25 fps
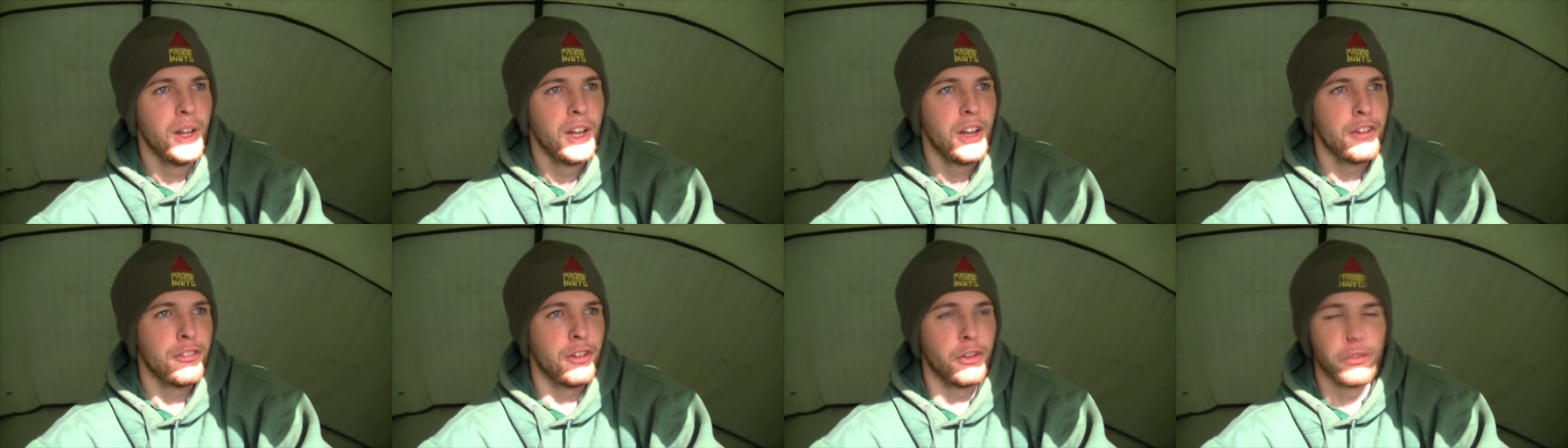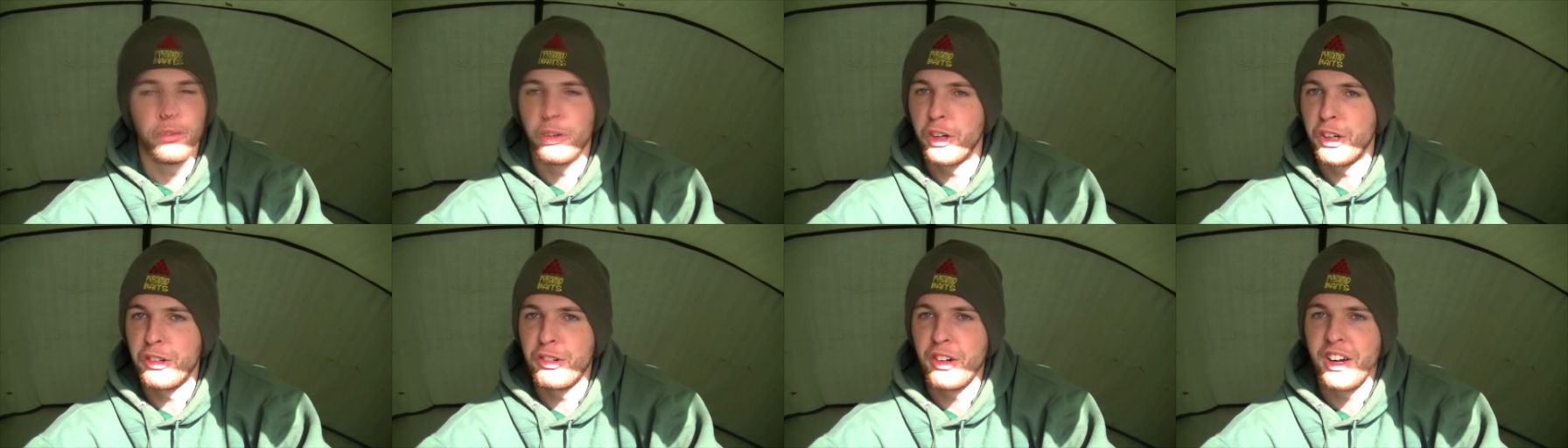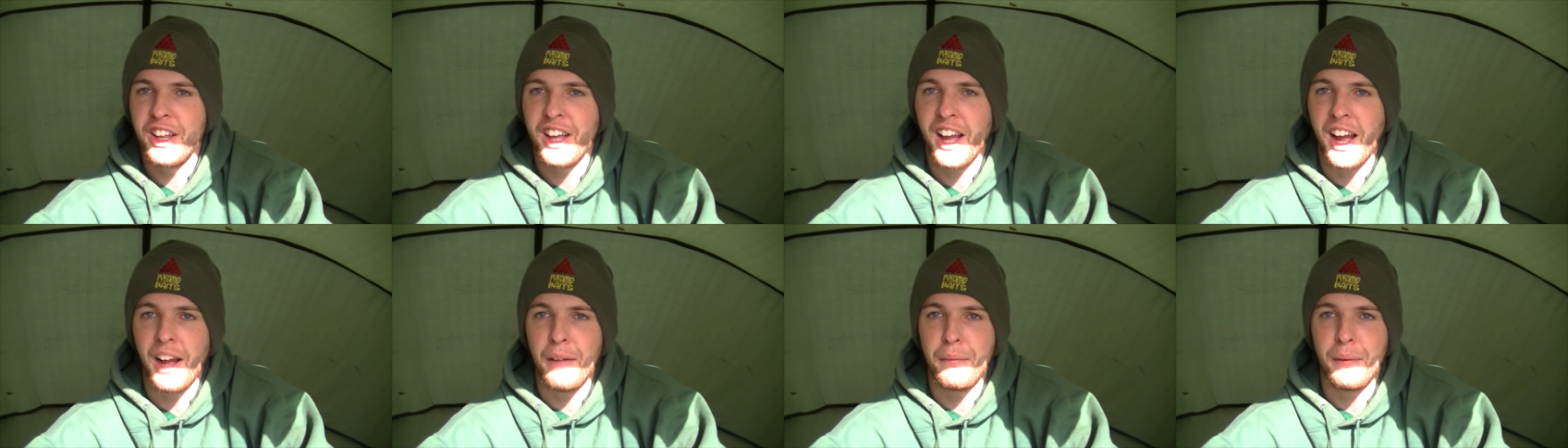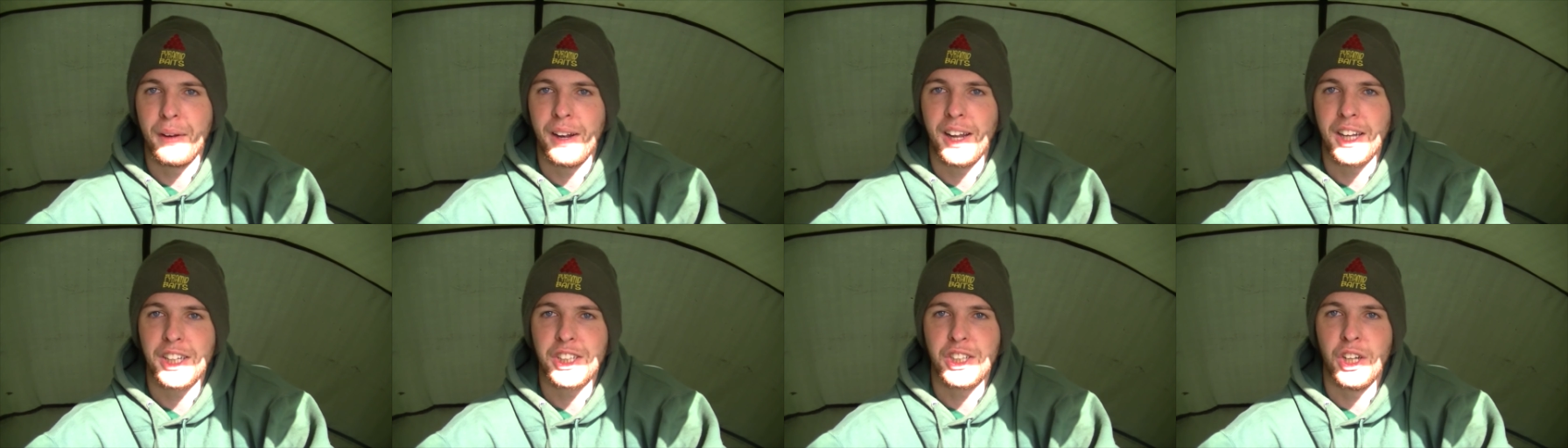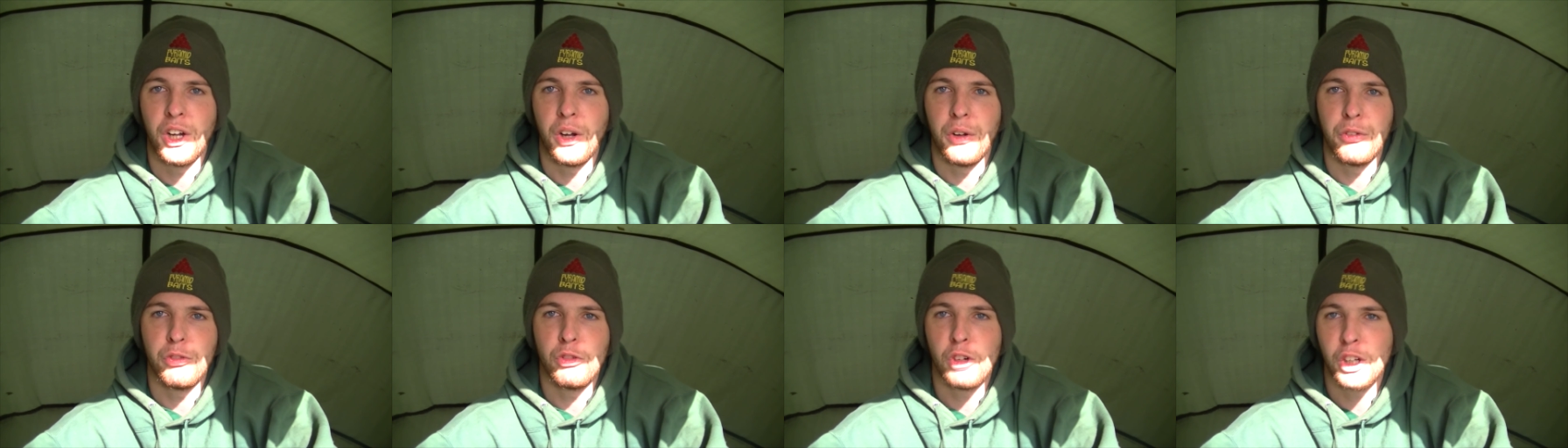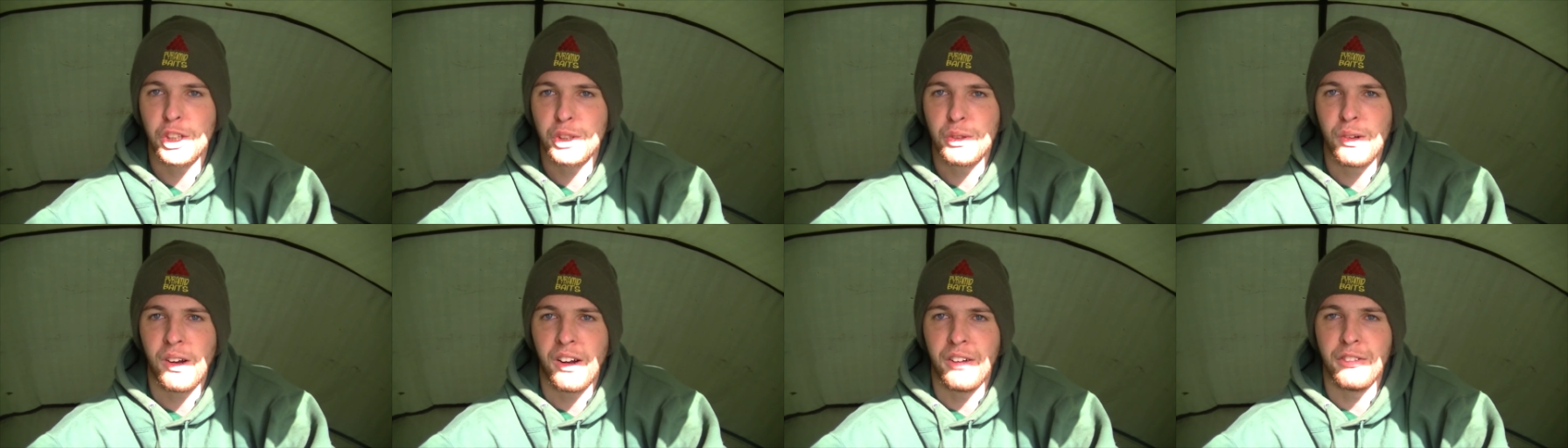Felt really happy last night.
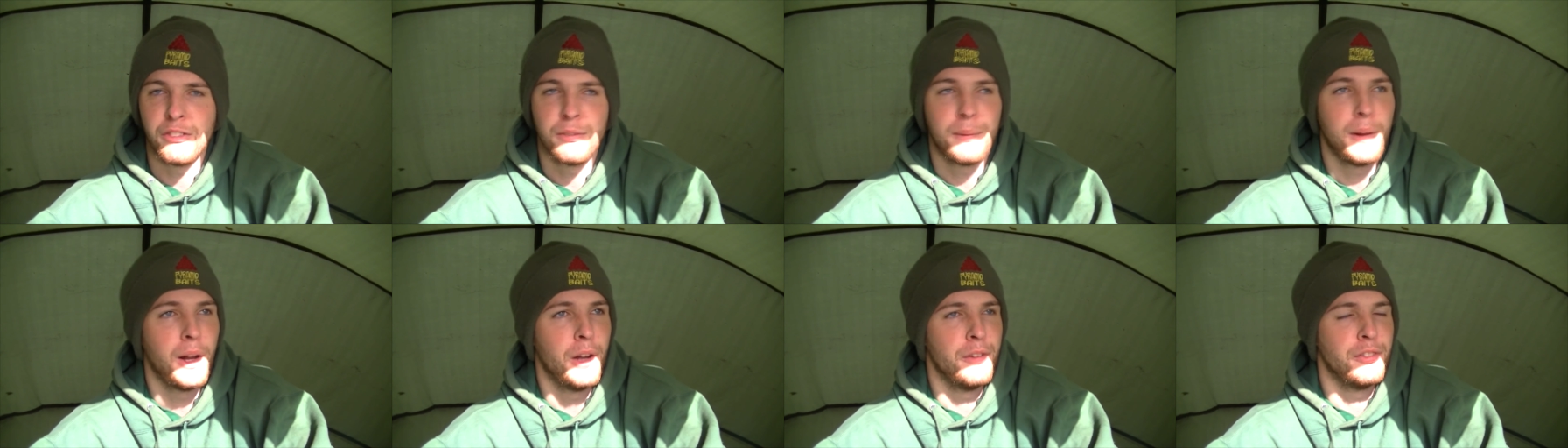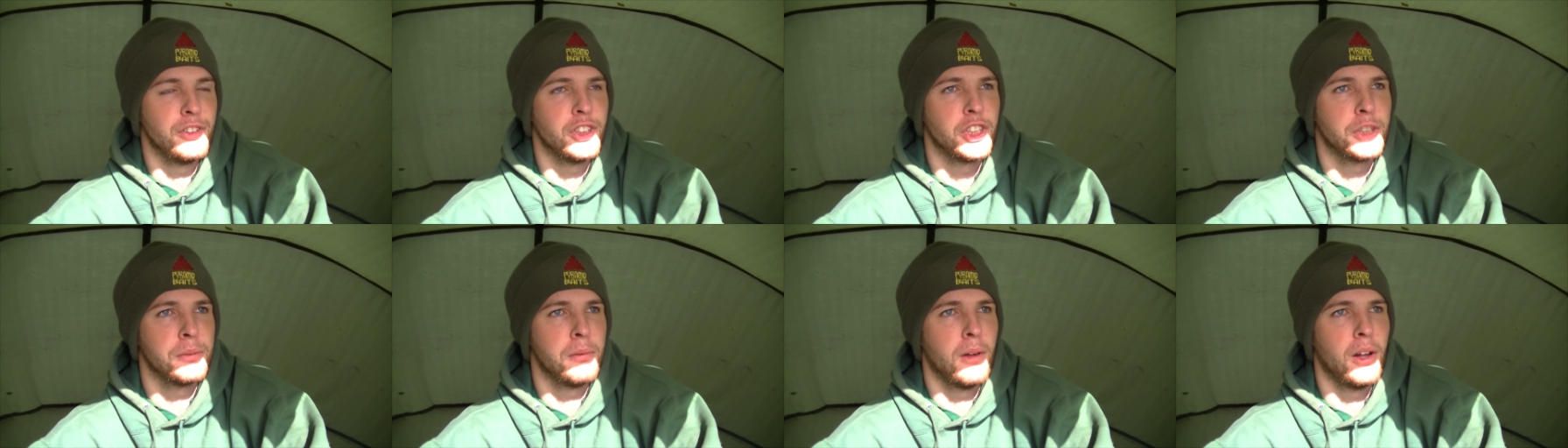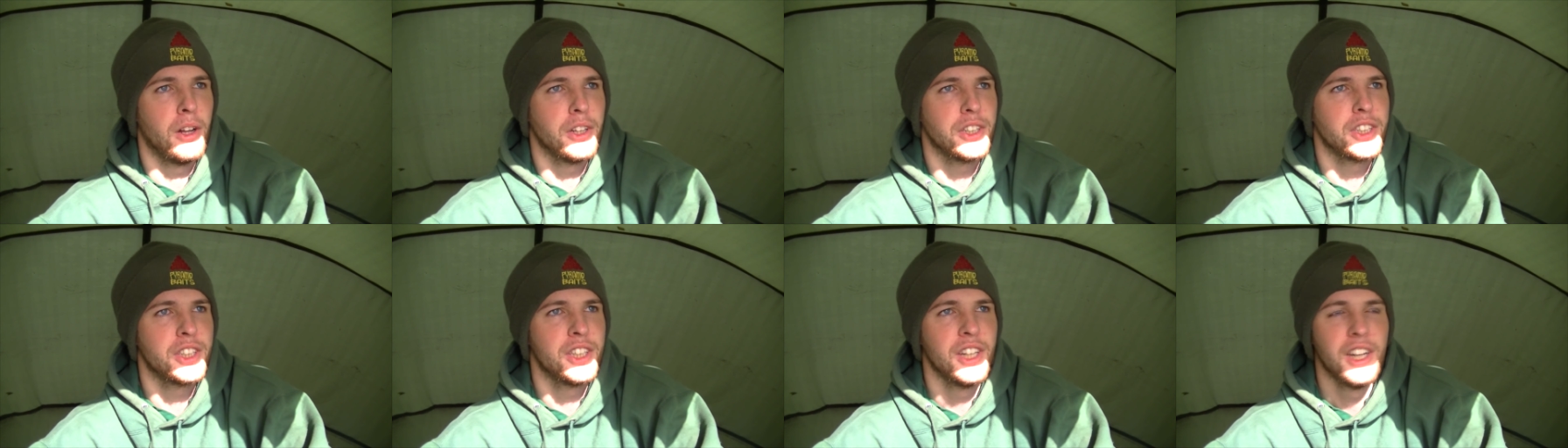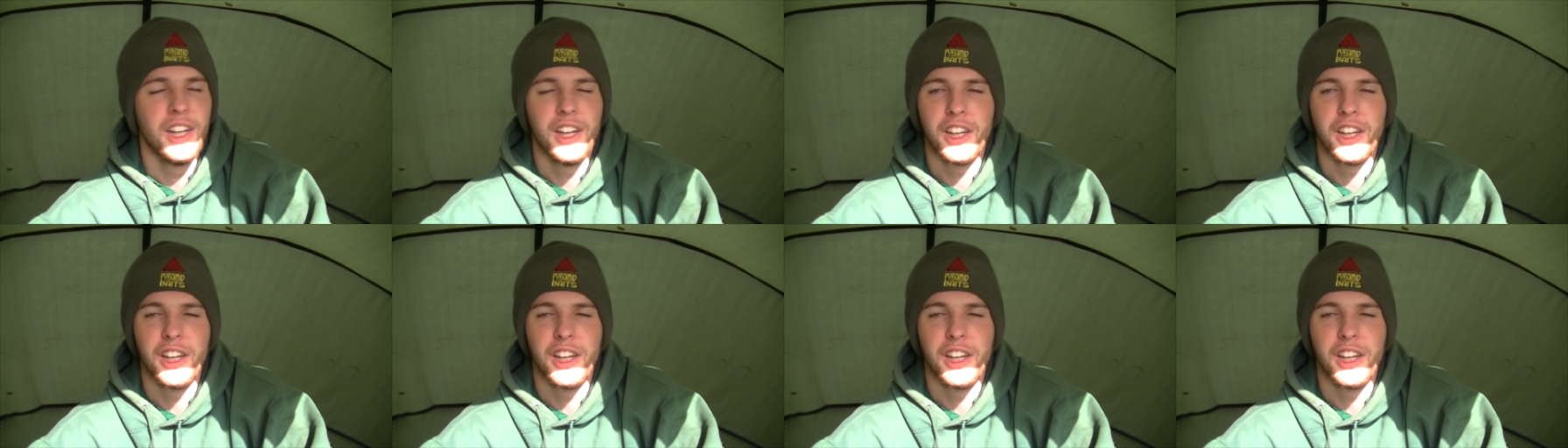Rods were out on perfect spots.